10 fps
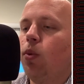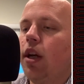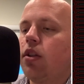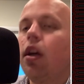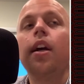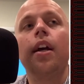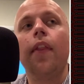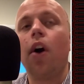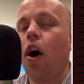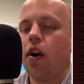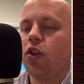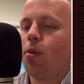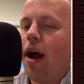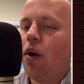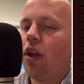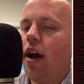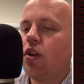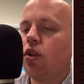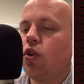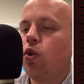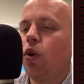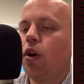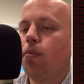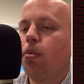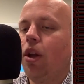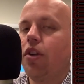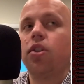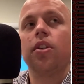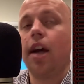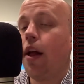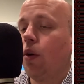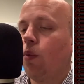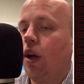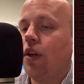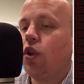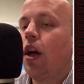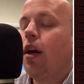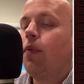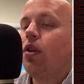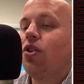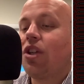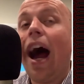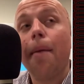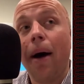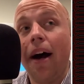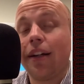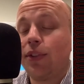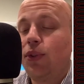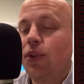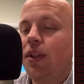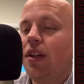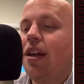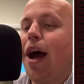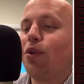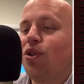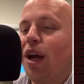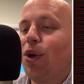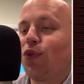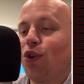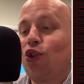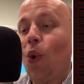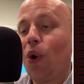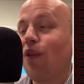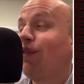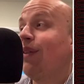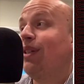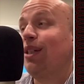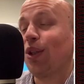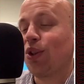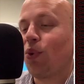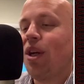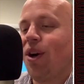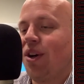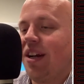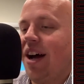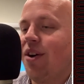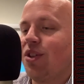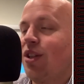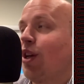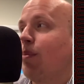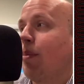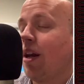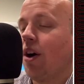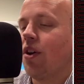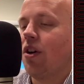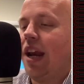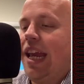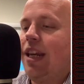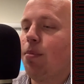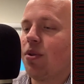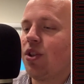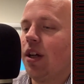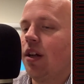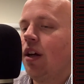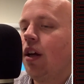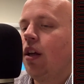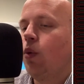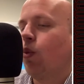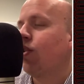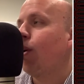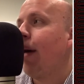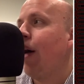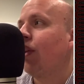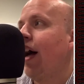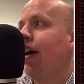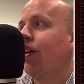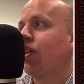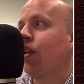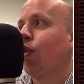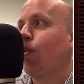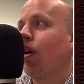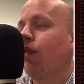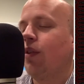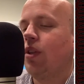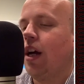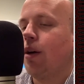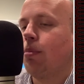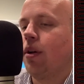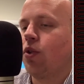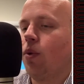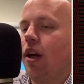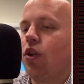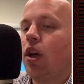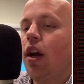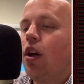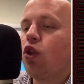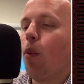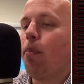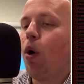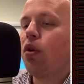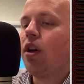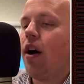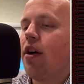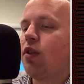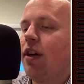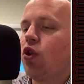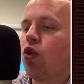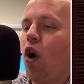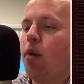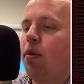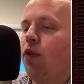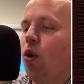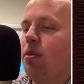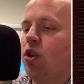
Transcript: weeks, and there are some outliers in the 200 plus dollar range. Skybox now sells for 250 to $300. It's up about 180% with some outliers in the $350 plus range. So both cards have had strong performances